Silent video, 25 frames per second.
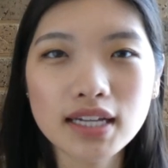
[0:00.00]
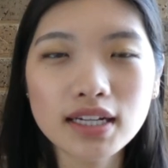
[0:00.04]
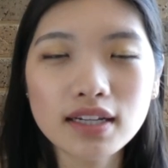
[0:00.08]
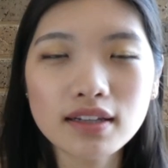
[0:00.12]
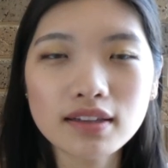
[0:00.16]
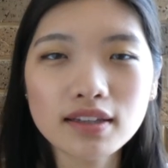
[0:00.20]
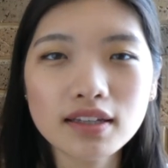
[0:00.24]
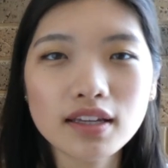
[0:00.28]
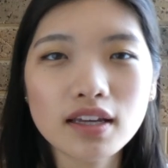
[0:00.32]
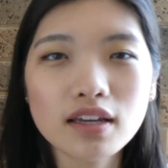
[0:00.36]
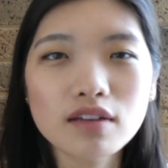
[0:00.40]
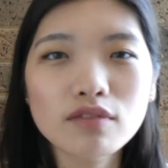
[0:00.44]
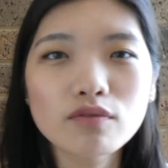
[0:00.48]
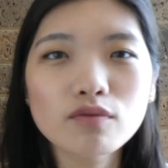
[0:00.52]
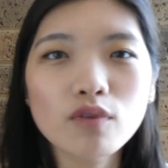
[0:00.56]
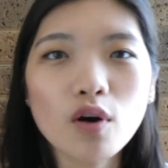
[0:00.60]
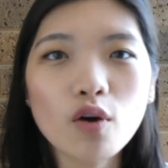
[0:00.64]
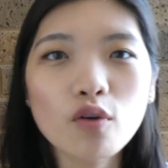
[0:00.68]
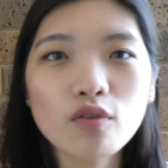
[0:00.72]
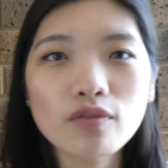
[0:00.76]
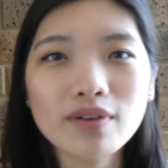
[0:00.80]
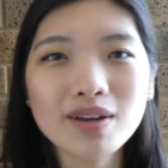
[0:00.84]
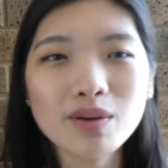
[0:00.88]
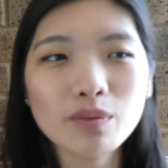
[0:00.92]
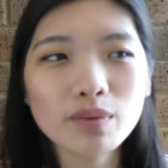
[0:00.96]
anything
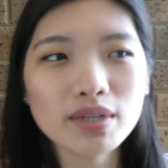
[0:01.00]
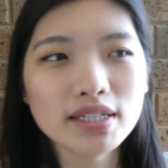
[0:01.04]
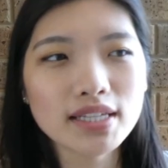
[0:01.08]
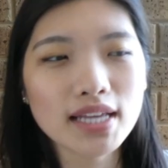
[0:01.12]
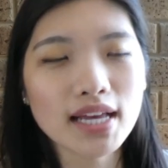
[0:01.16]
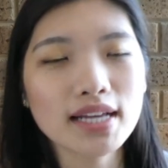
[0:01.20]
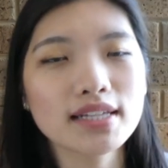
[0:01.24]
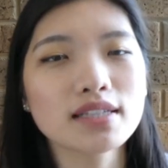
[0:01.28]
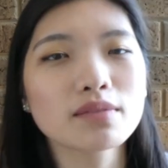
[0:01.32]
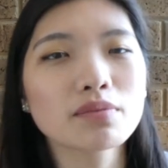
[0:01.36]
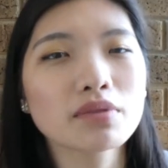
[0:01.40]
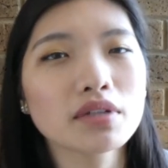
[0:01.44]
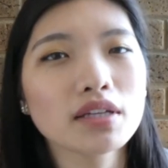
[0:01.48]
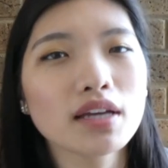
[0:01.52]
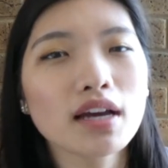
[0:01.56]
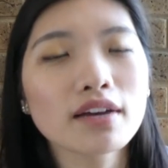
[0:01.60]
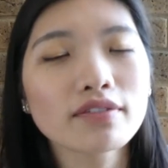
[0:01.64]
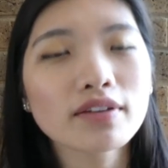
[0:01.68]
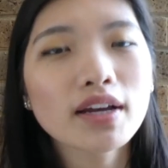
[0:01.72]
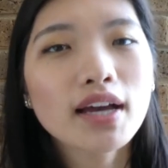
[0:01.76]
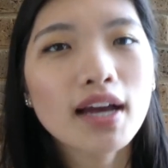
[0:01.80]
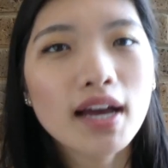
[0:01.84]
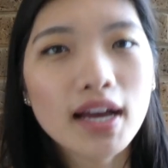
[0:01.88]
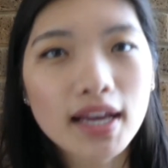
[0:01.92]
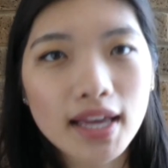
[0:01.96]
involving with
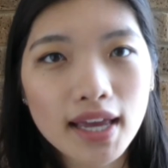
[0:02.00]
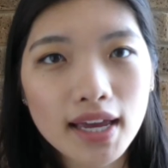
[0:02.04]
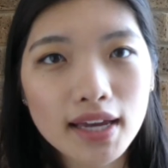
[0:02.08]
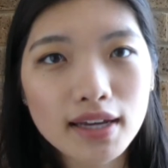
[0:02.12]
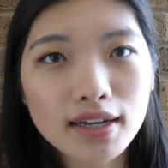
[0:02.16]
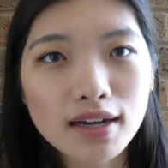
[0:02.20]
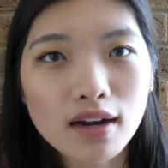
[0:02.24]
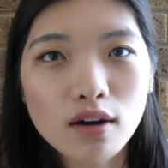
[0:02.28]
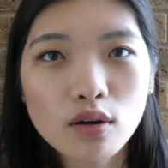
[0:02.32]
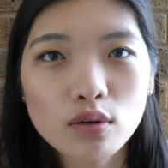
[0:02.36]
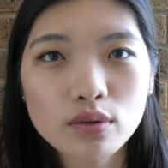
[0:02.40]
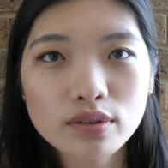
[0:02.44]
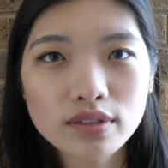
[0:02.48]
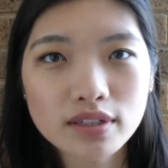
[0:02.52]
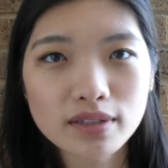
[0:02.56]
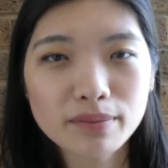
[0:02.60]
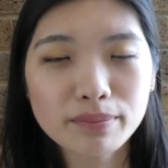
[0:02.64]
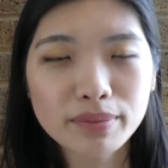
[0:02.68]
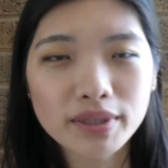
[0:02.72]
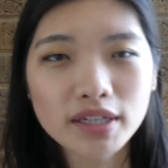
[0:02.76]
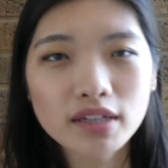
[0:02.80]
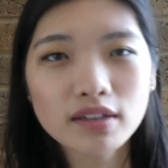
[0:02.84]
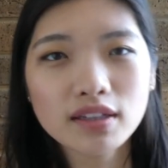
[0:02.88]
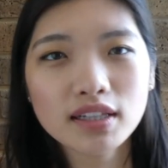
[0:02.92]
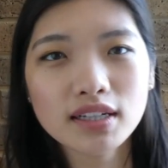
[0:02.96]
SPF can cause
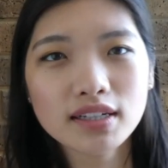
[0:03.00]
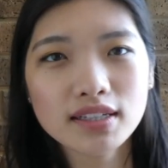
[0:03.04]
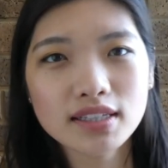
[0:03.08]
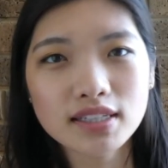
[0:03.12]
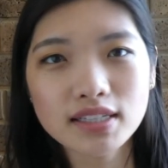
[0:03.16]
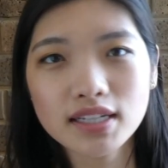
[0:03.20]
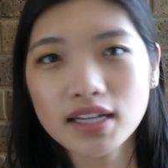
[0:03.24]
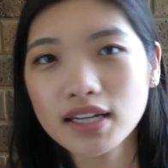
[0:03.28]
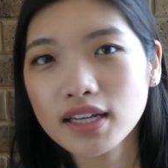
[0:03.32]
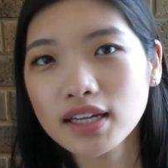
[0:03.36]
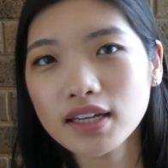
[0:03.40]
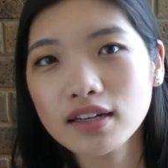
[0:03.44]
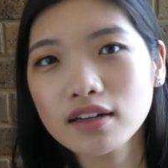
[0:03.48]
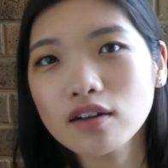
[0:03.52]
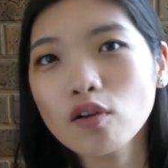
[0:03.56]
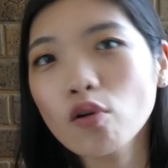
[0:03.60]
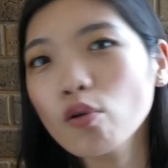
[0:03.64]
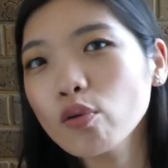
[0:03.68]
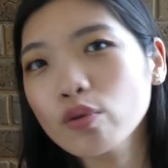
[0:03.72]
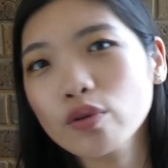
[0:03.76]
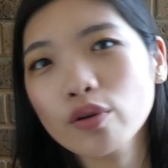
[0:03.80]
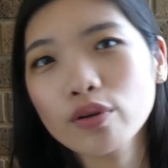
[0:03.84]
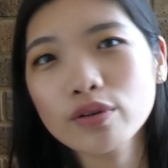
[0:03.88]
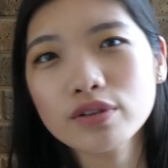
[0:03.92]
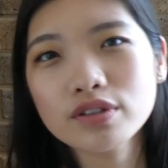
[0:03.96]
peeling, stinging,
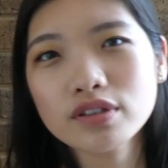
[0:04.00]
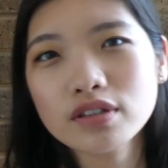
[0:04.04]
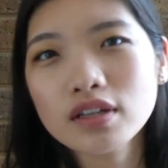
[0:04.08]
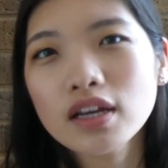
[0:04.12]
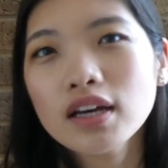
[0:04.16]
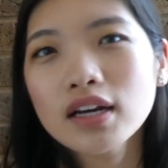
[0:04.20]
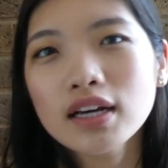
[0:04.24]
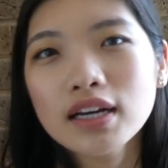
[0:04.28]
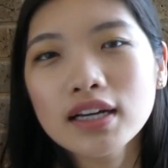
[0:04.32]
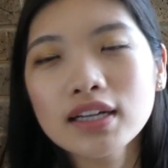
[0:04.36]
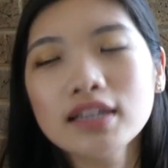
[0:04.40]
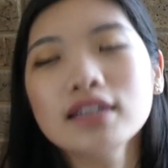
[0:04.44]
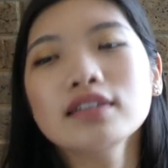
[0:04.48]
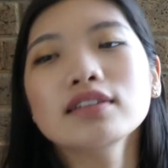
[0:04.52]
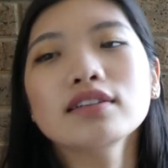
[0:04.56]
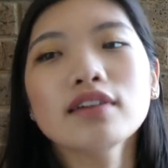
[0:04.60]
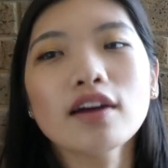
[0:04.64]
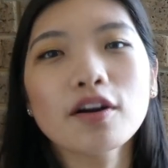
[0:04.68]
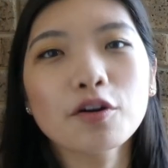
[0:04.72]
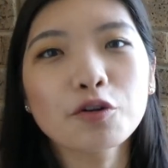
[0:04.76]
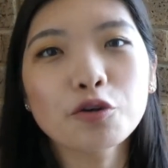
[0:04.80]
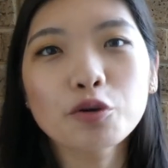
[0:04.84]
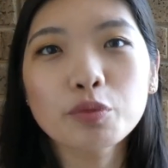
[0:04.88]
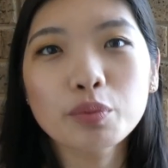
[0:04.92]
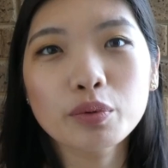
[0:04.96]
all those
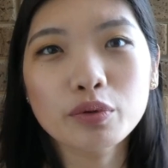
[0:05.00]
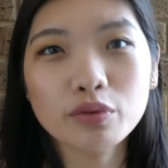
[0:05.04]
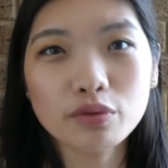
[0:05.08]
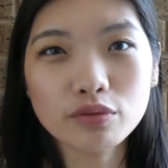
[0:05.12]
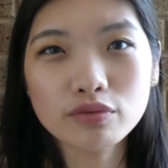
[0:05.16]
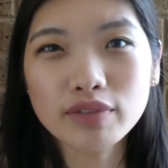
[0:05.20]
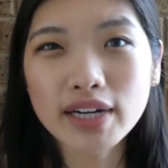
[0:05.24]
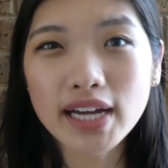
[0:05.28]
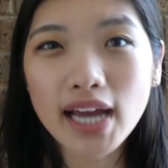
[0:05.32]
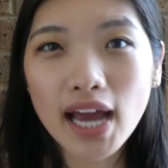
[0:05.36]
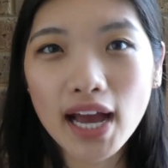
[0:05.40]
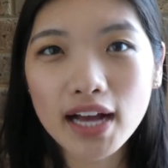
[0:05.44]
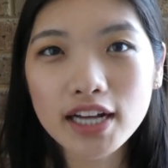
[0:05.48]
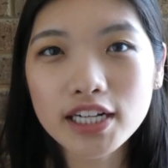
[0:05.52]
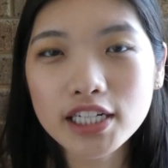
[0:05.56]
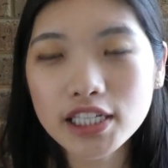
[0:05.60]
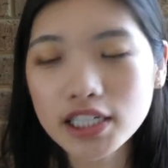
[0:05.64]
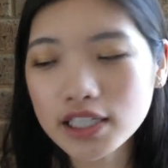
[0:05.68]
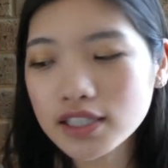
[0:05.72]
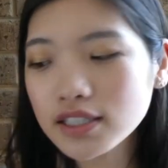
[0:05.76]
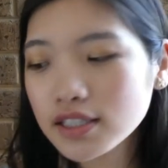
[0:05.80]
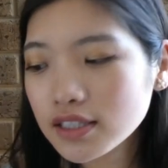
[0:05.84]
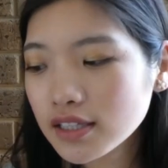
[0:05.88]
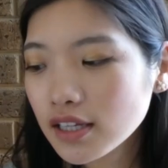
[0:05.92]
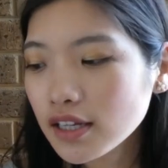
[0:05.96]
terrible
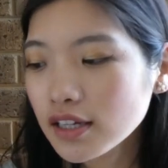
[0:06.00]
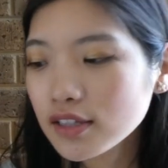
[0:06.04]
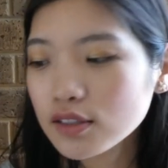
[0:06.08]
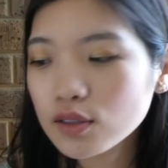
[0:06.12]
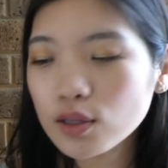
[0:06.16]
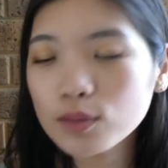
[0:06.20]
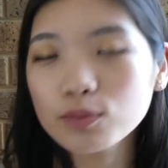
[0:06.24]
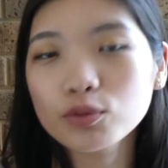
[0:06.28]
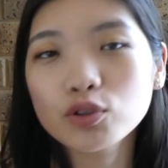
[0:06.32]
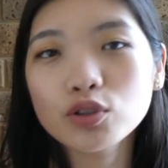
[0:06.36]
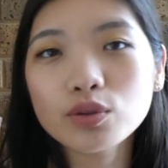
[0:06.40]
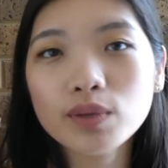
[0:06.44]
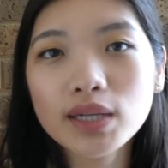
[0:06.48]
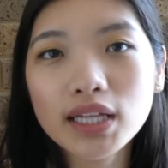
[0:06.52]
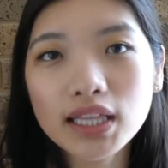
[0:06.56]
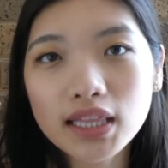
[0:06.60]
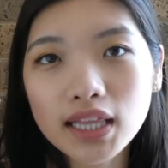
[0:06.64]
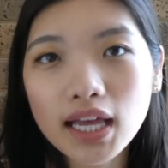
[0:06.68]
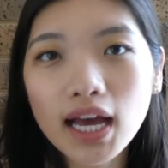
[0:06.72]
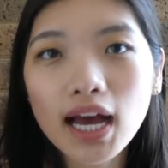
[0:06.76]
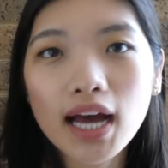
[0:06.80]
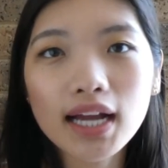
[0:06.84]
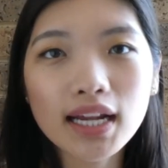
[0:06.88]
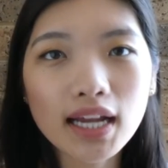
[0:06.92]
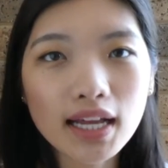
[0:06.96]
reactions. So I'm doing
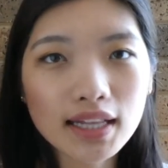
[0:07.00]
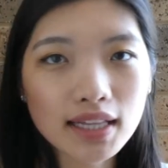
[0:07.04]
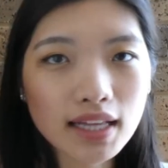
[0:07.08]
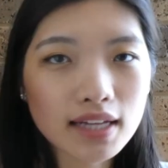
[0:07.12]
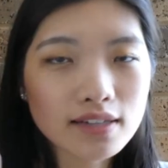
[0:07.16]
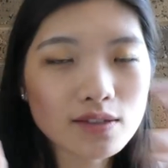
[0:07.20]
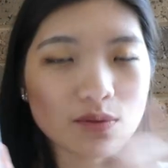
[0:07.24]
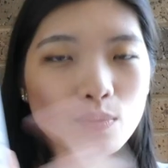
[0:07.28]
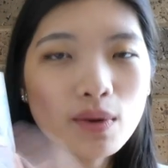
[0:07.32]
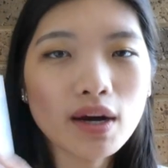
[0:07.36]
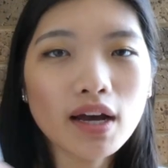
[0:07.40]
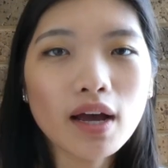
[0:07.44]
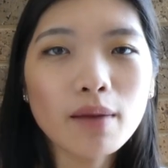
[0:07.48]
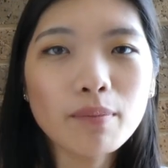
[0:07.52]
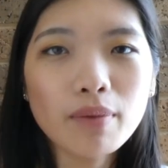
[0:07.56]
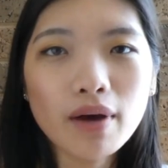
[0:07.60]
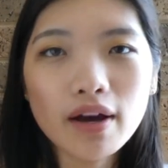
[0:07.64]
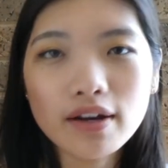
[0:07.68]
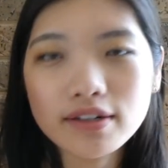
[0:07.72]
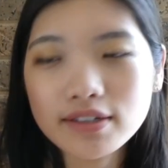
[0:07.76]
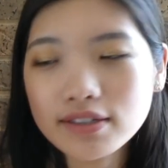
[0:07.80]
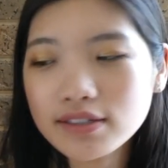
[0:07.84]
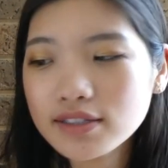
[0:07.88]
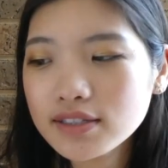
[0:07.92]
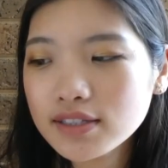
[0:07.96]
that, and that's why I
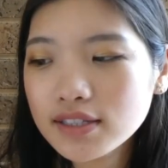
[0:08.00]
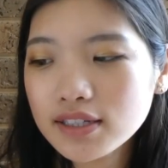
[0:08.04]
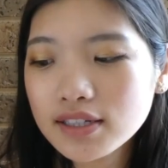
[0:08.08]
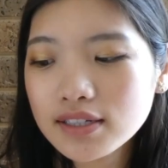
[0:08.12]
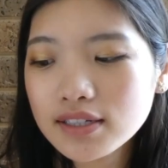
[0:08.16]
purchased